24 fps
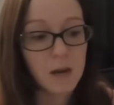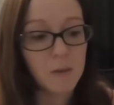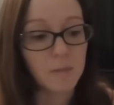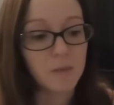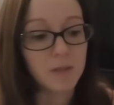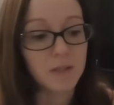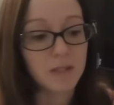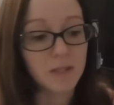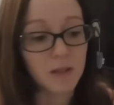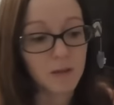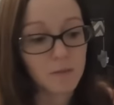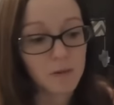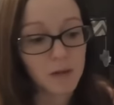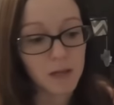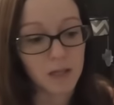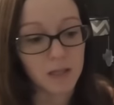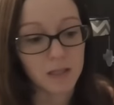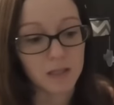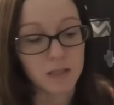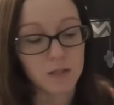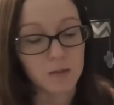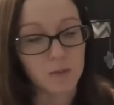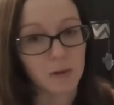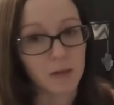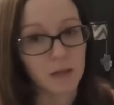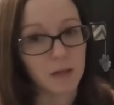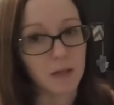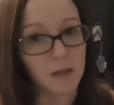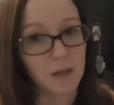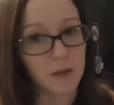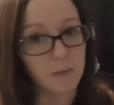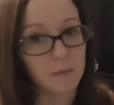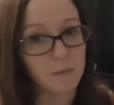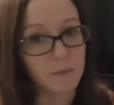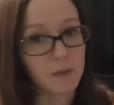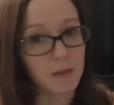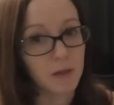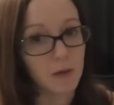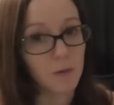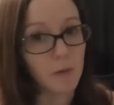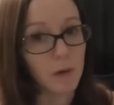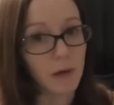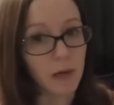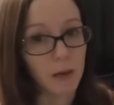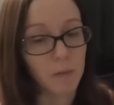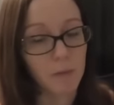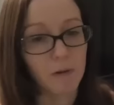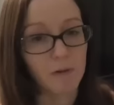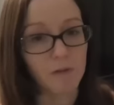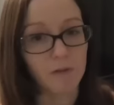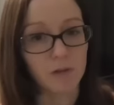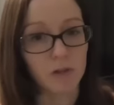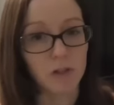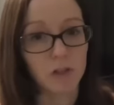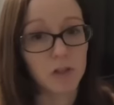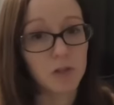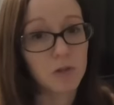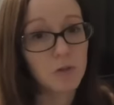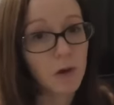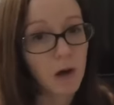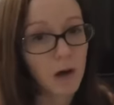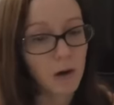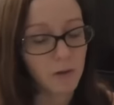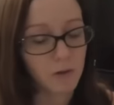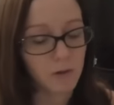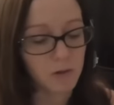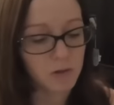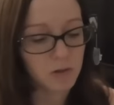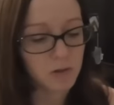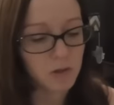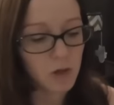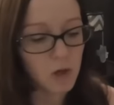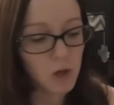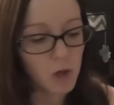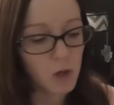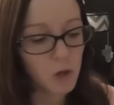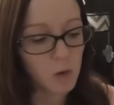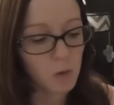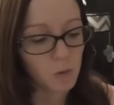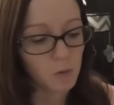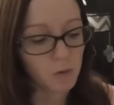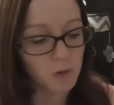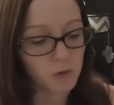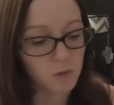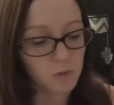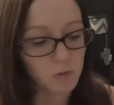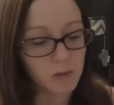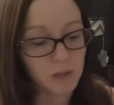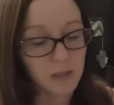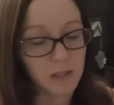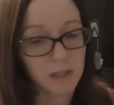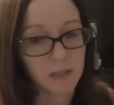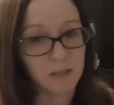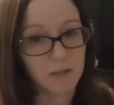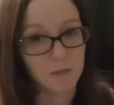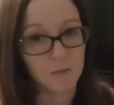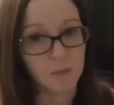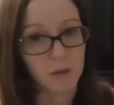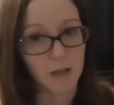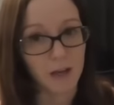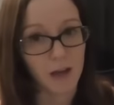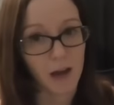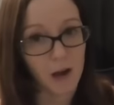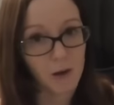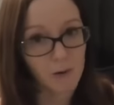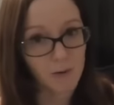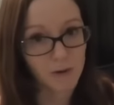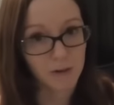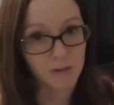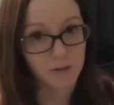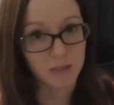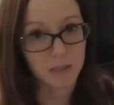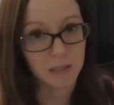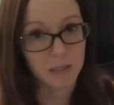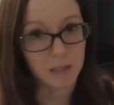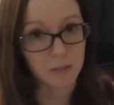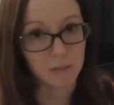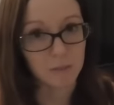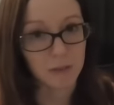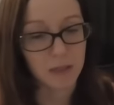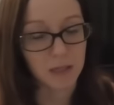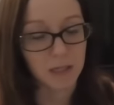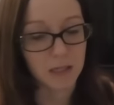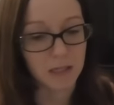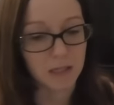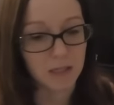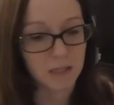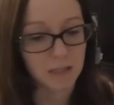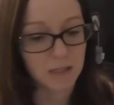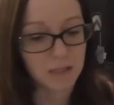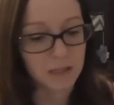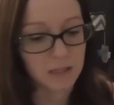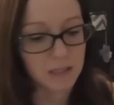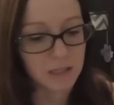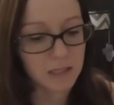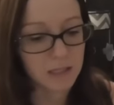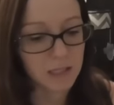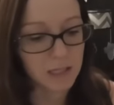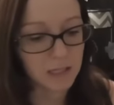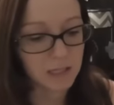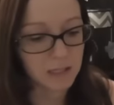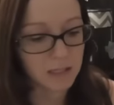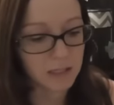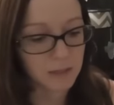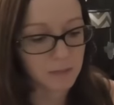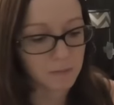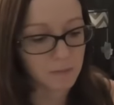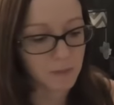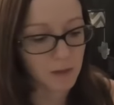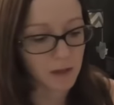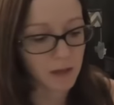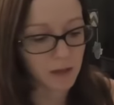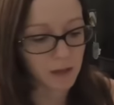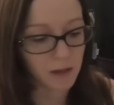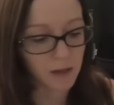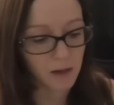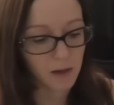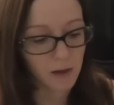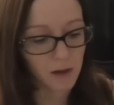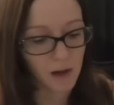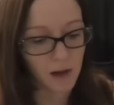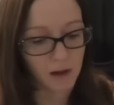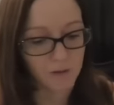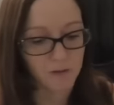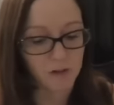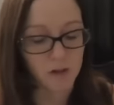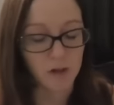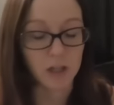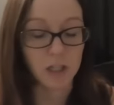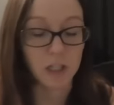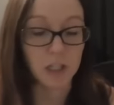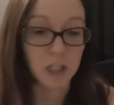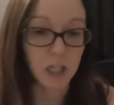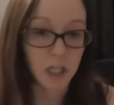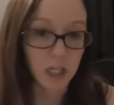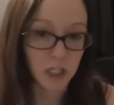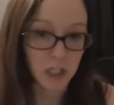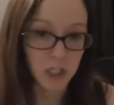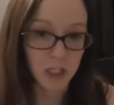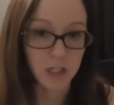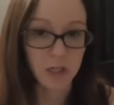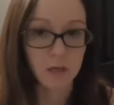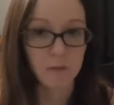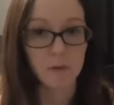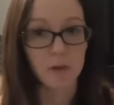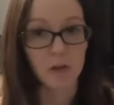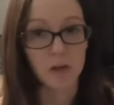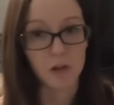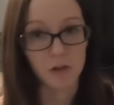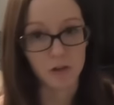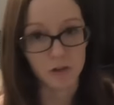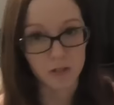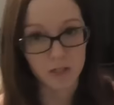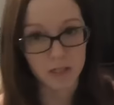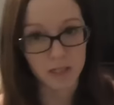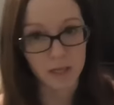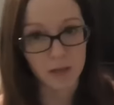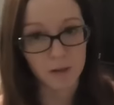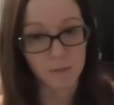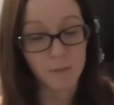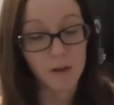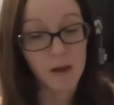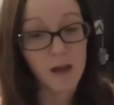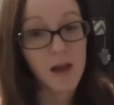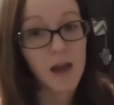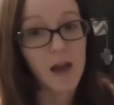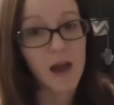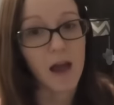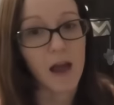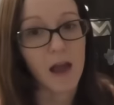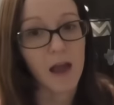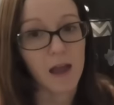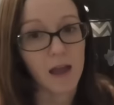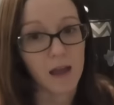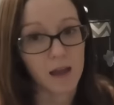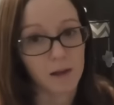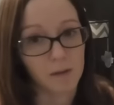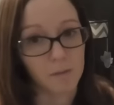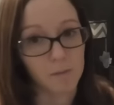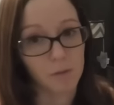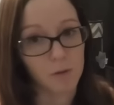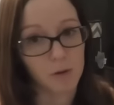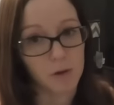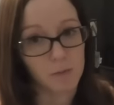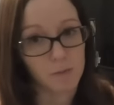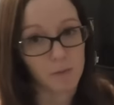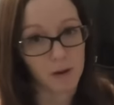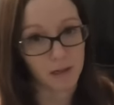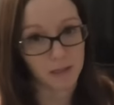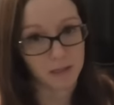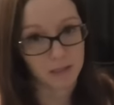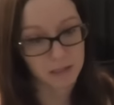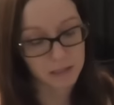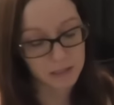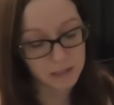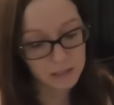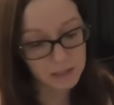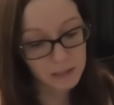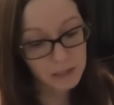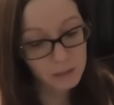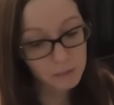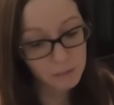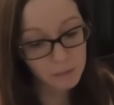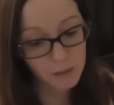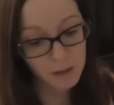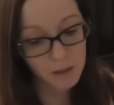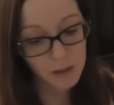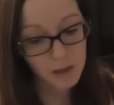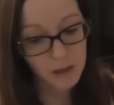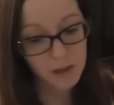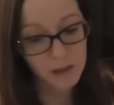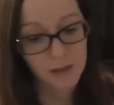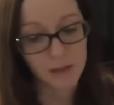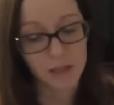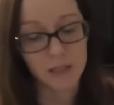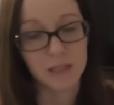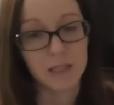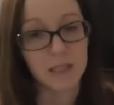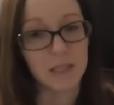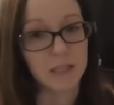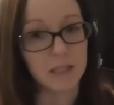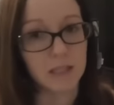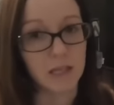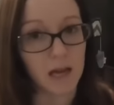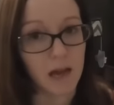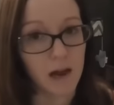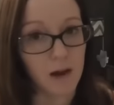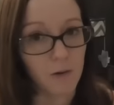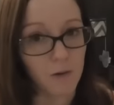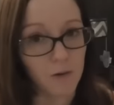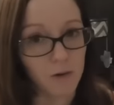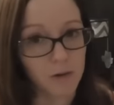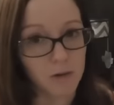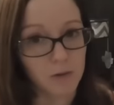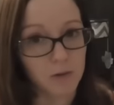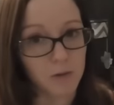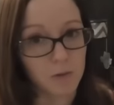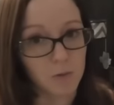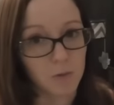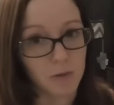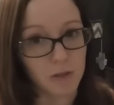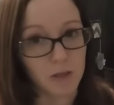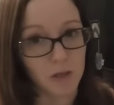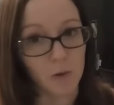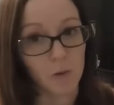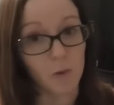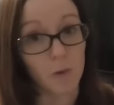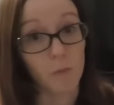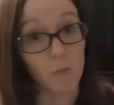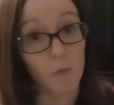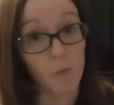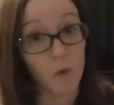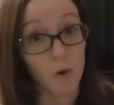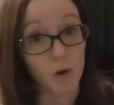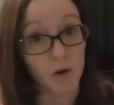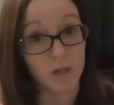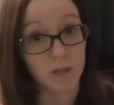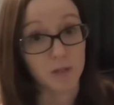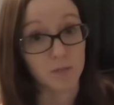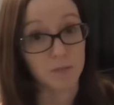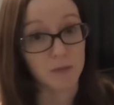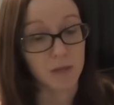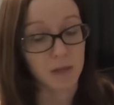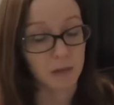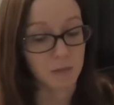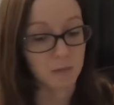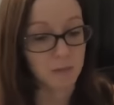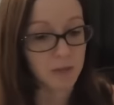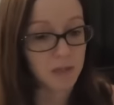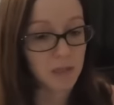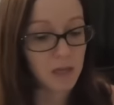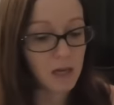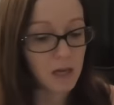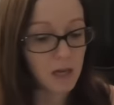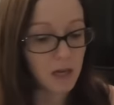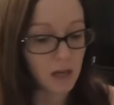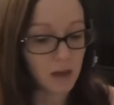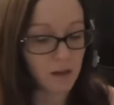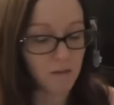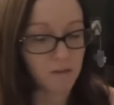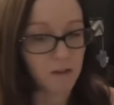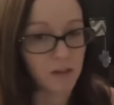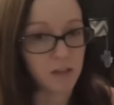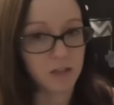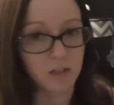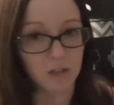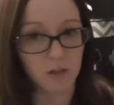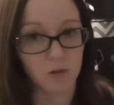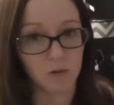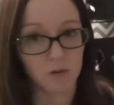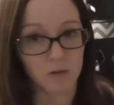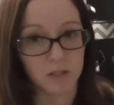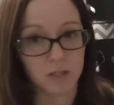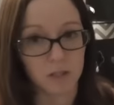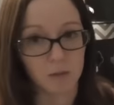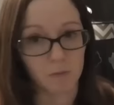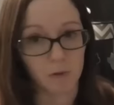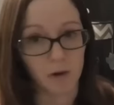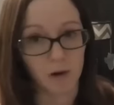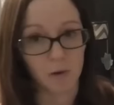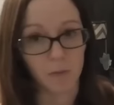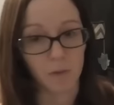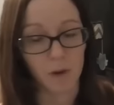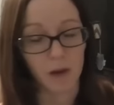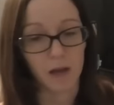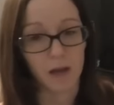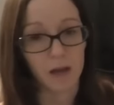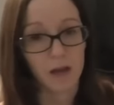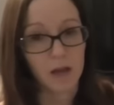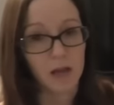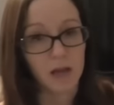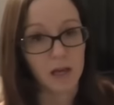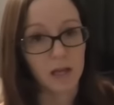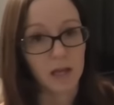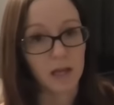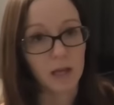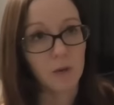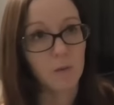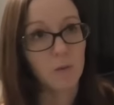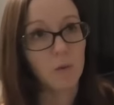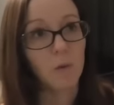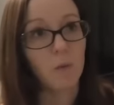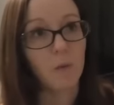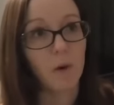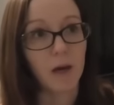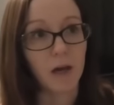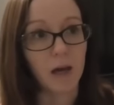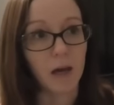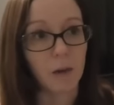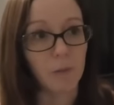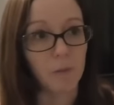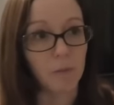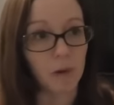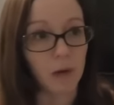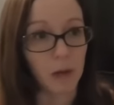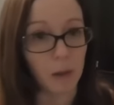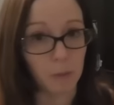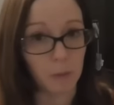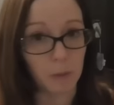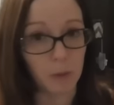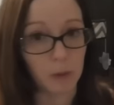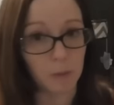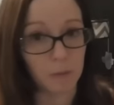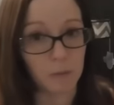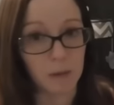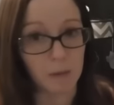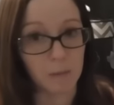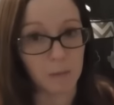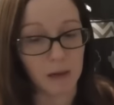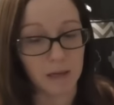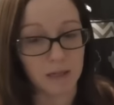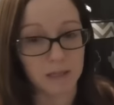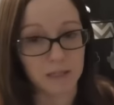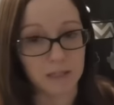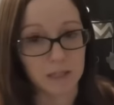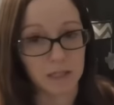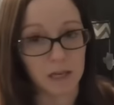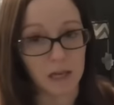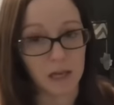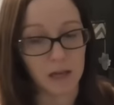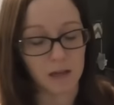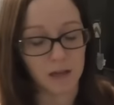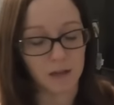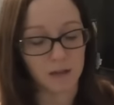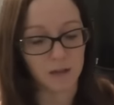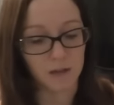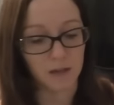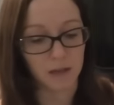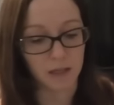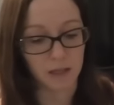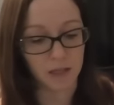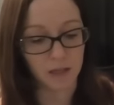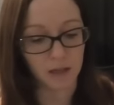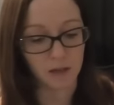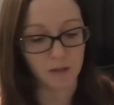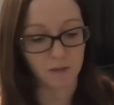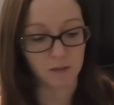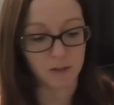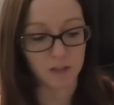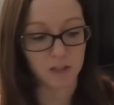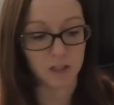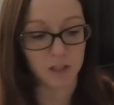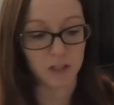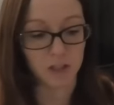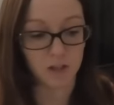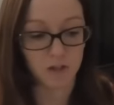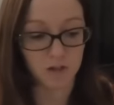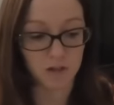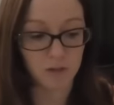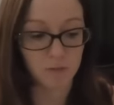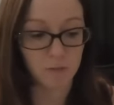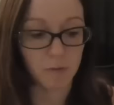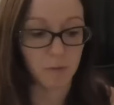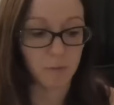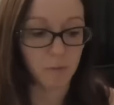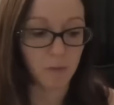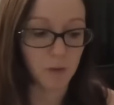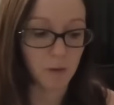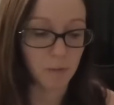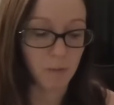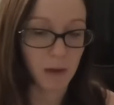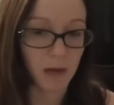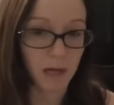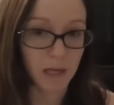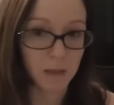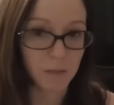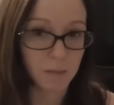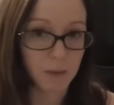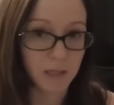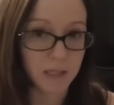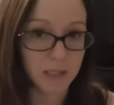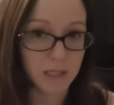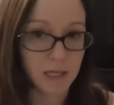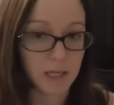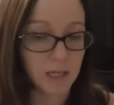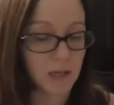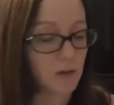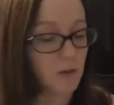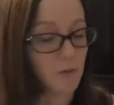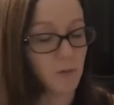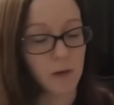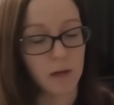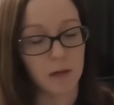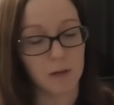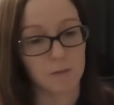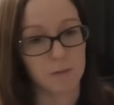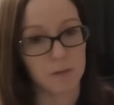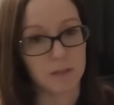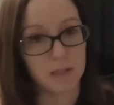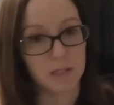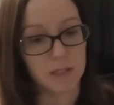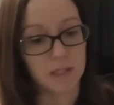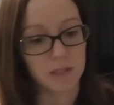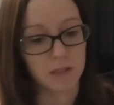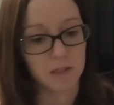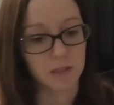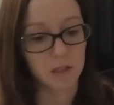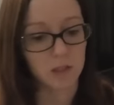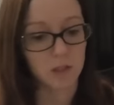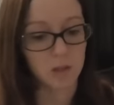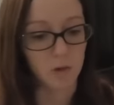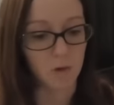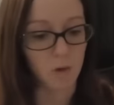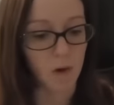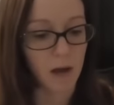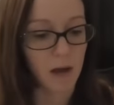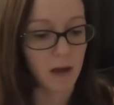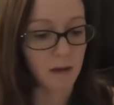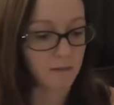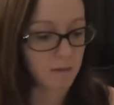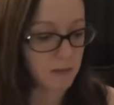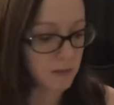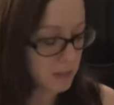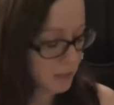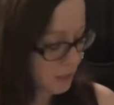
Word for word: But some nights he wake up, he'll wake up every two hours, which really gives me an hour of sleep, because it takes him like, after I change him and nurse him and put him back to sleep, that takes an hour usually, or more sometimes, if he doesn't go to sleep right away. He will wake up when I put him in the bassinet. Like if I just nurse him and put him back in the bassinet, he'll wake up instantly. So I have to